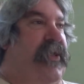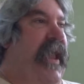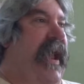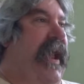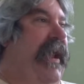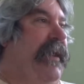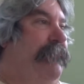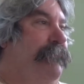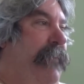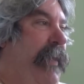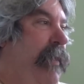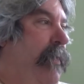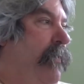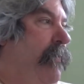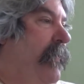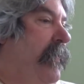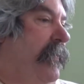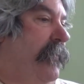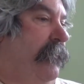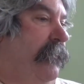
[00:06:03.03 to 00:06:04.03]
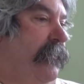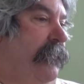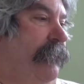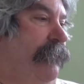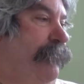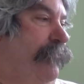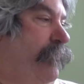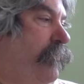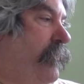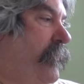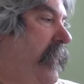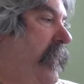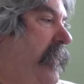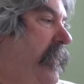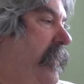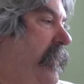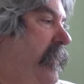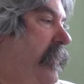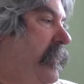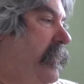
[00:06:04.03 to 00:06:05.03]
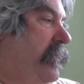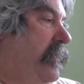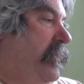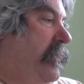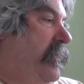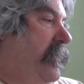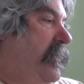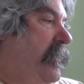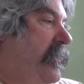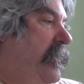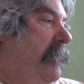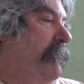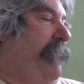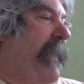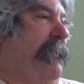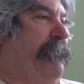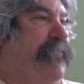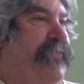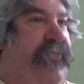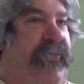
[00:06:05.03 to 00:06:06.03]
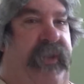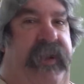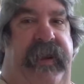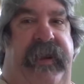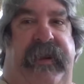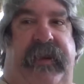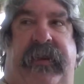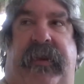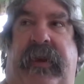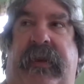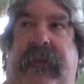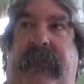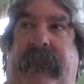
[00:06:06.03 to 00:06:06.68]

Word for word: combo and uh, Pepsi and